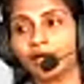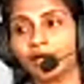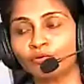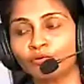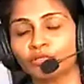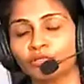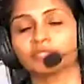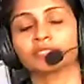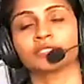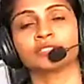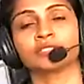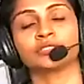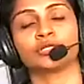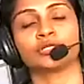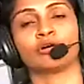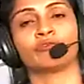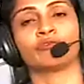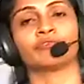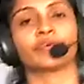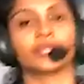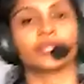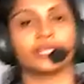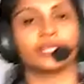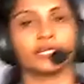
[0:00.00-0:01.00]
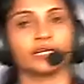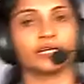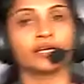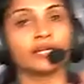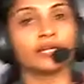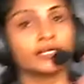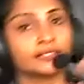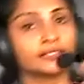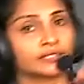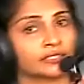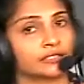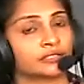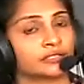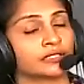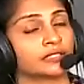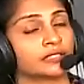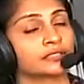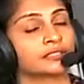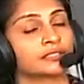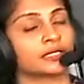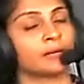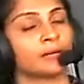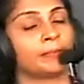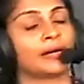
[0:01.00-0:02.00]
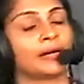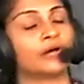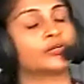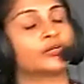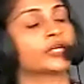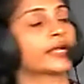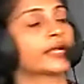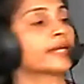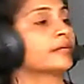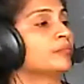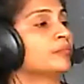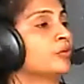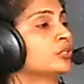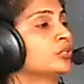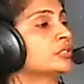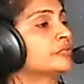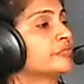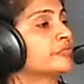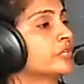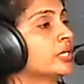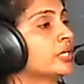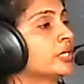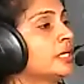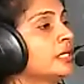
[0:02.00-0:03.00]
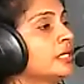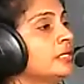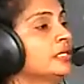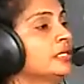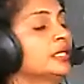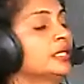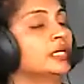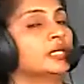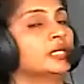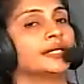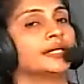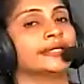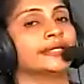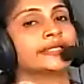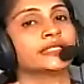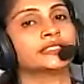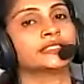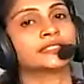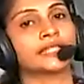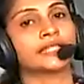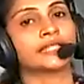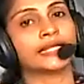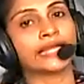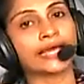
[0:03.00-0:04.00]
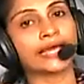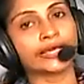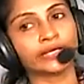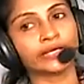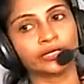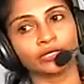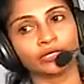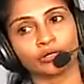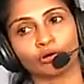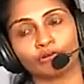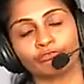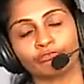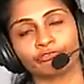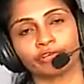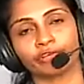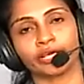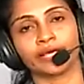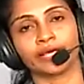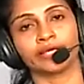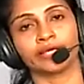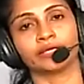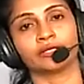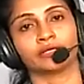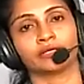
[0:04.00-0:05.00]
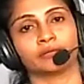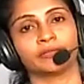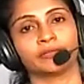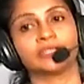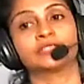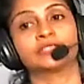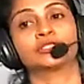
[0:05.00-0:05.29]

discussed over here is just about atmosphere. It is the layer of air, means